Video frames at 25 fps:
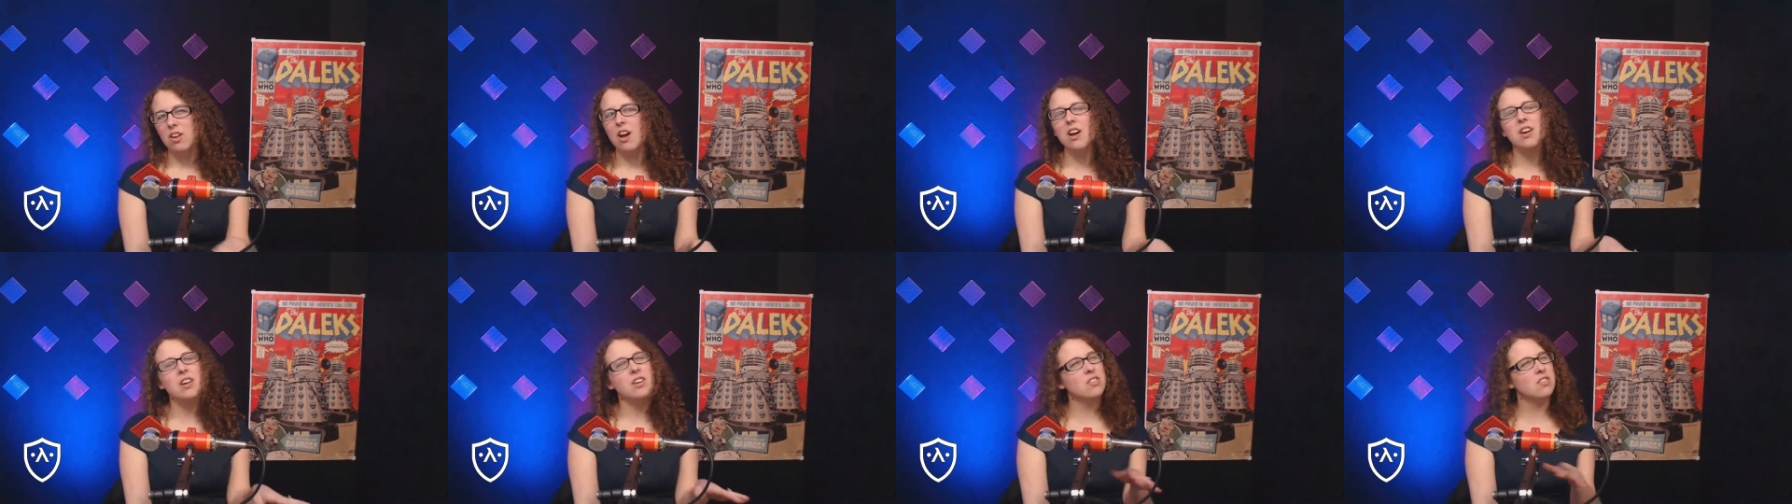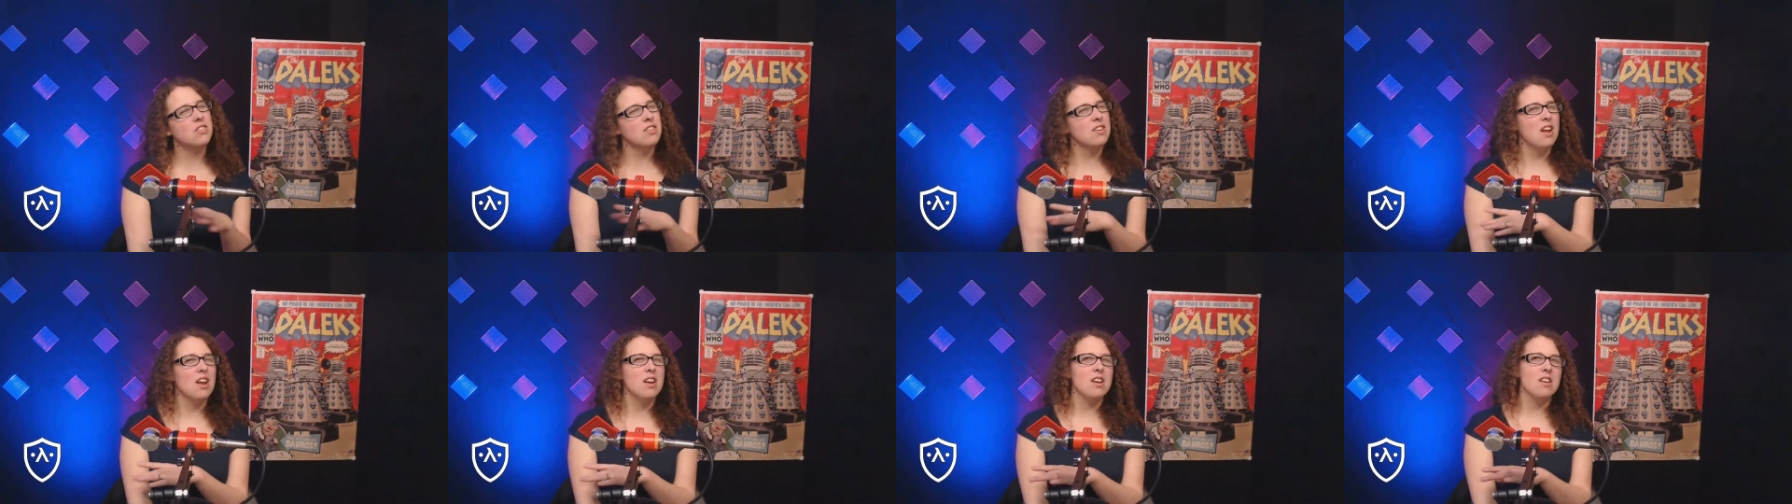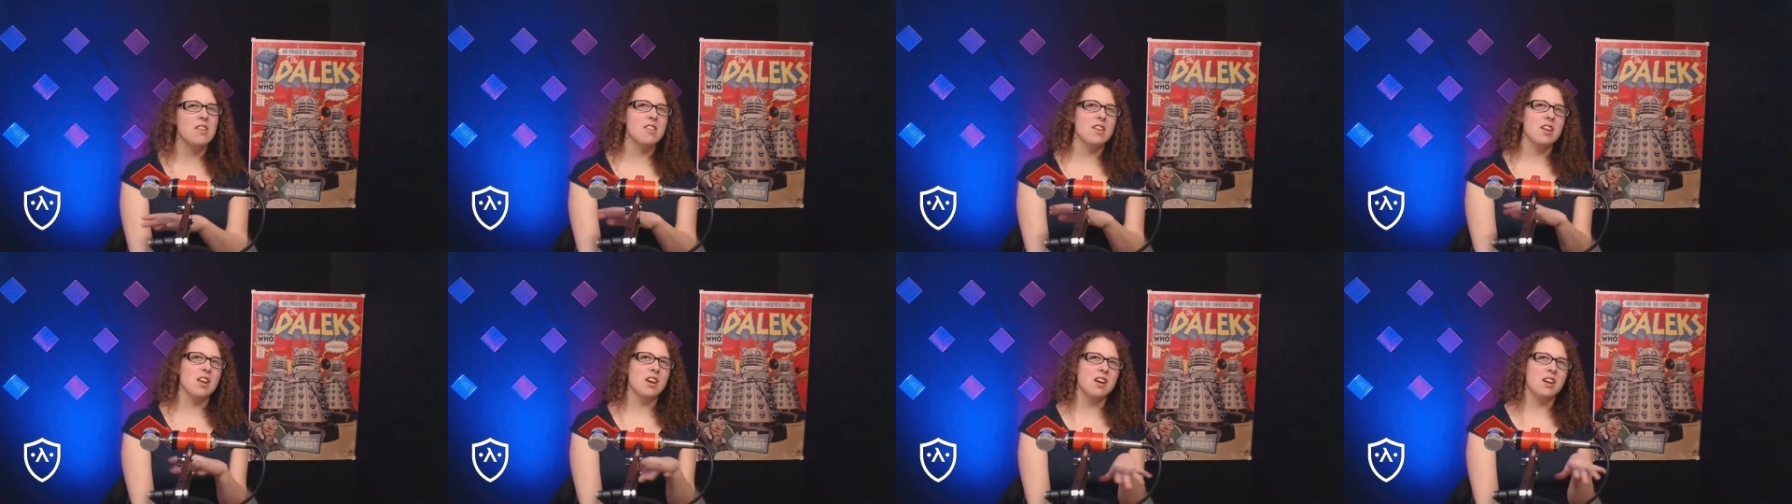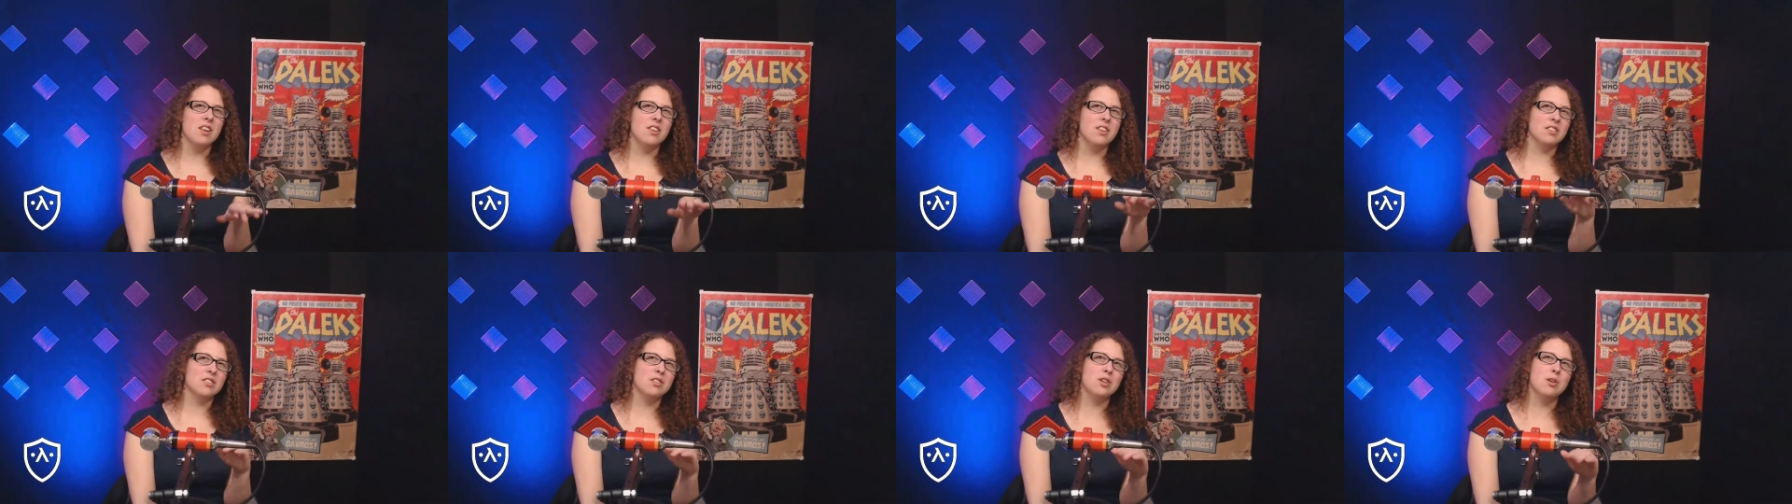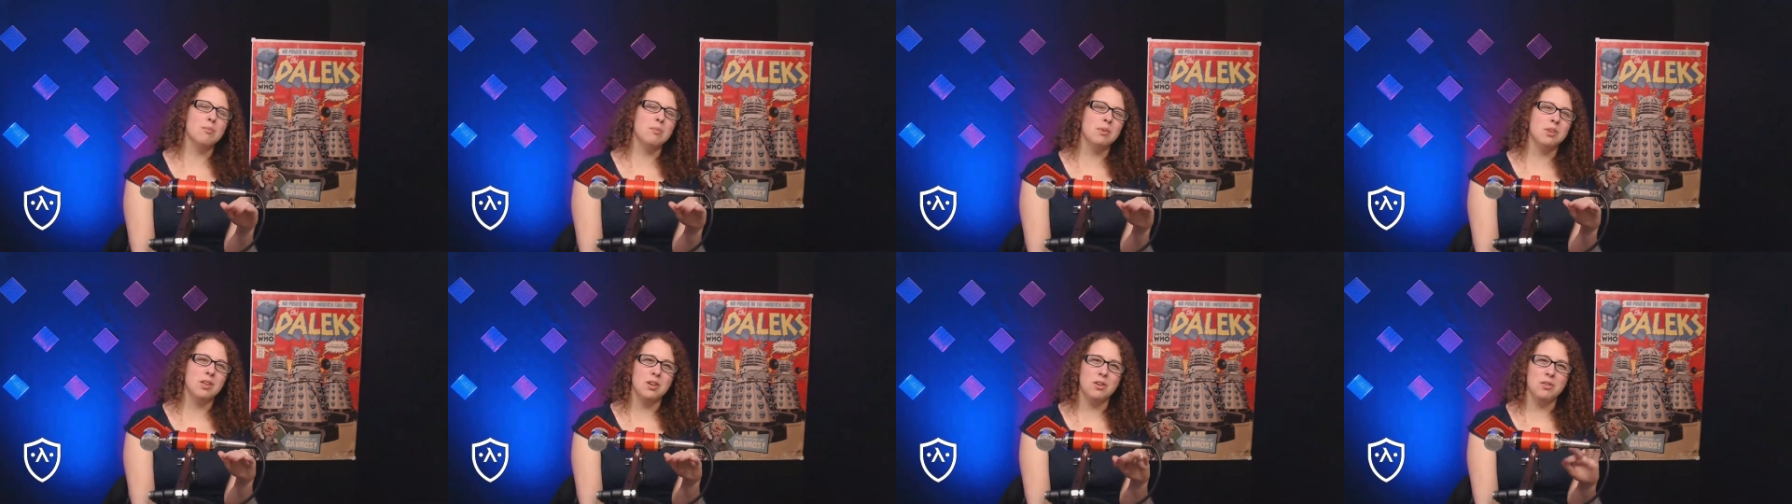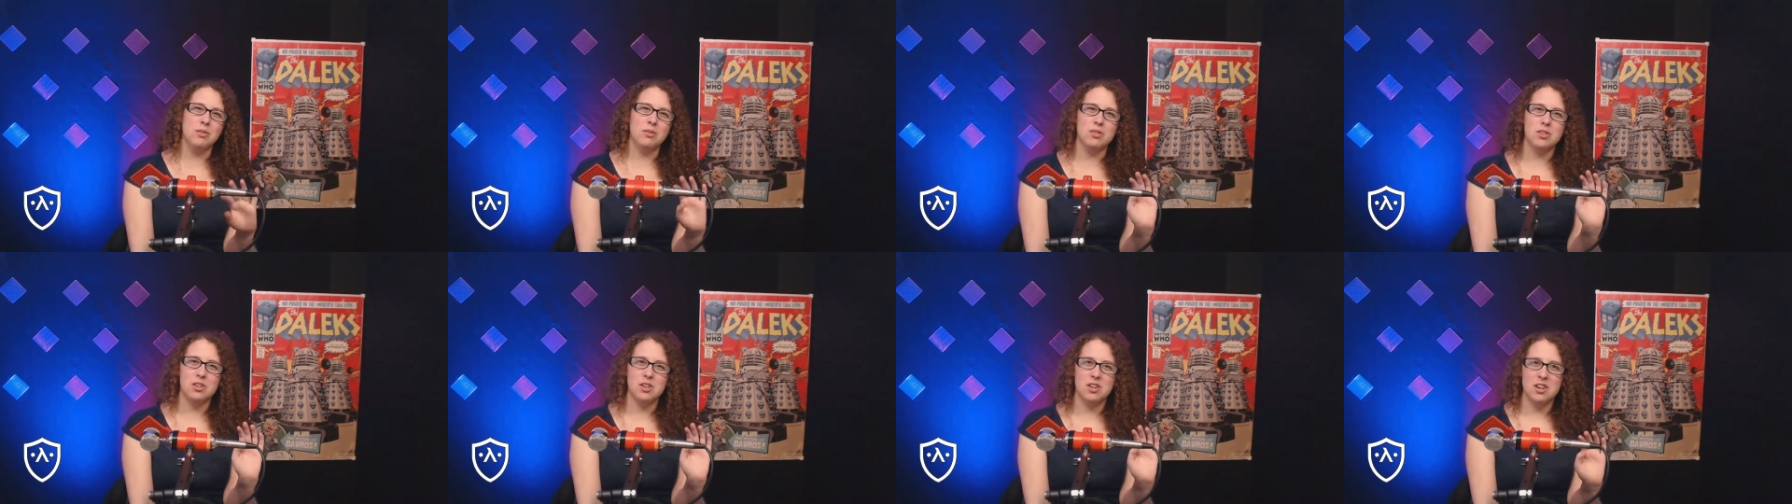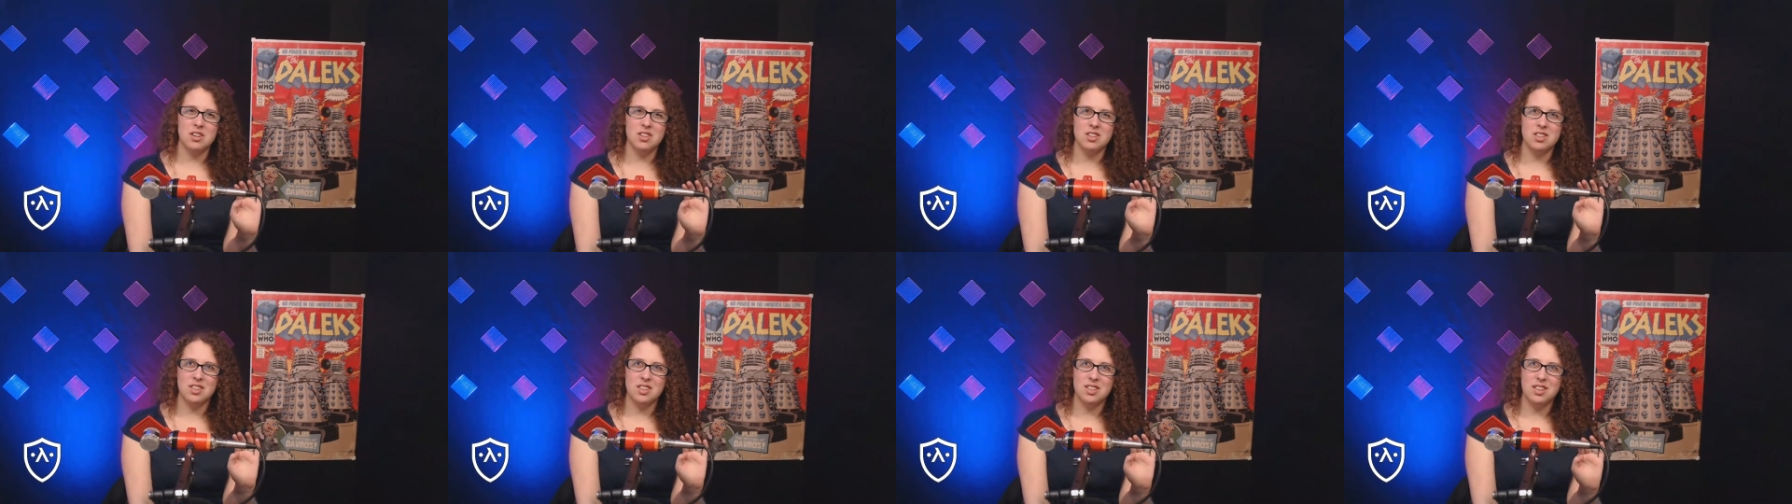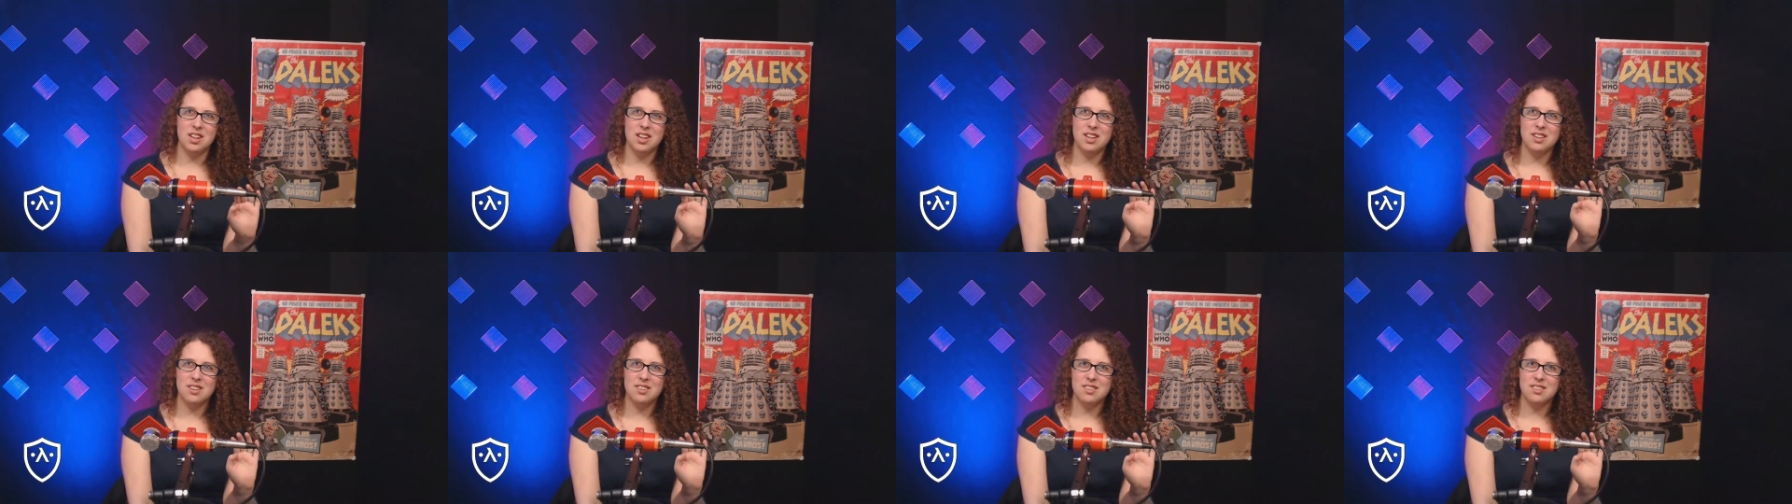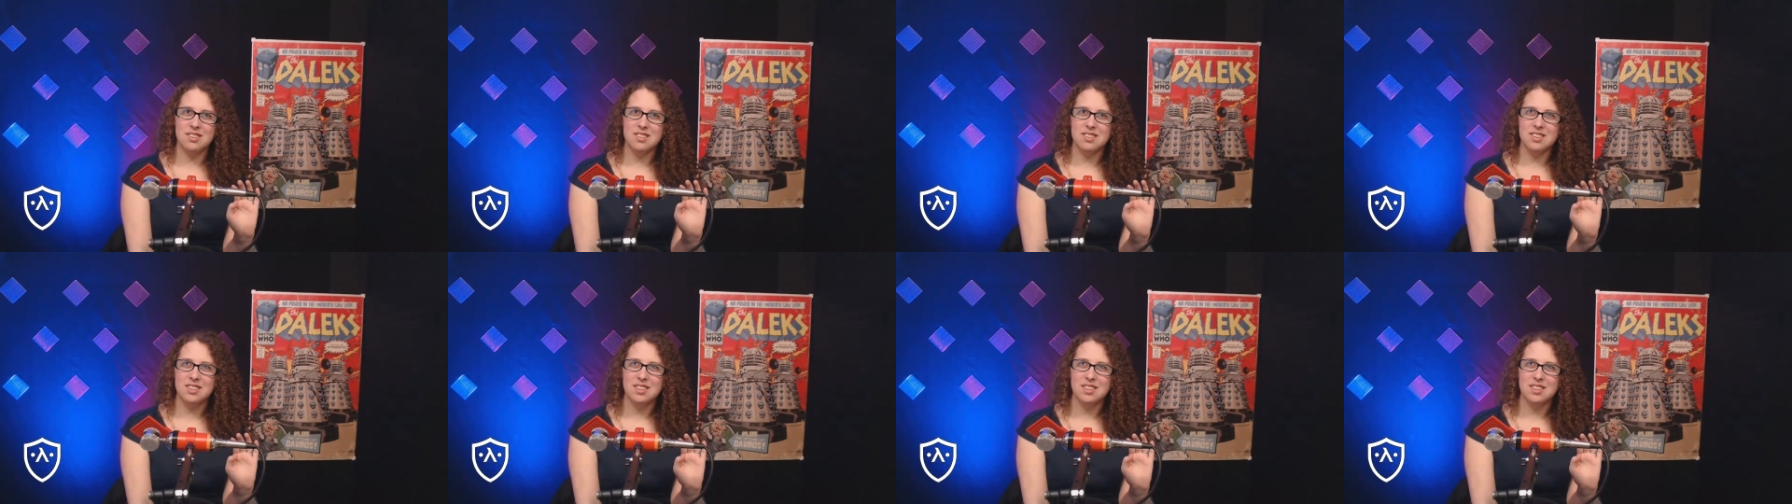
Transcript: as none of the other Home Alones are on the list.